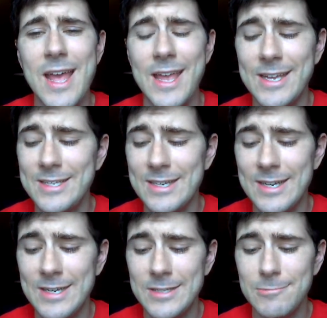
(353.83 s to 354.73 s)
And
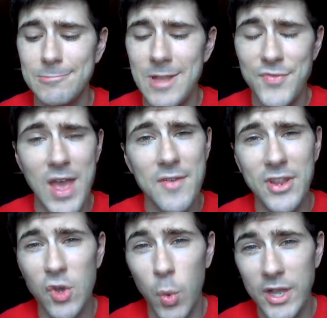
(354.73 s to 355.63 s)
if you have
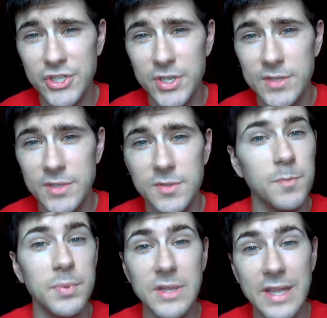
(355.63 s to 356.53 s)
any questions,
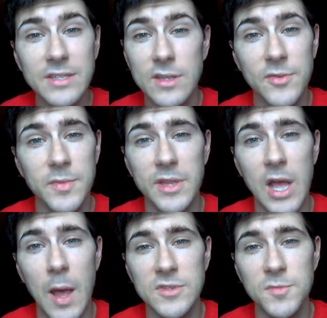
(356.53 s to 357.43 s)
please leave them in the
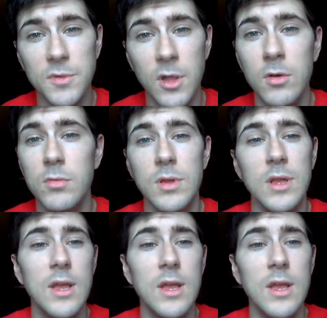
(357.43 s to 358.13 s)
comments below.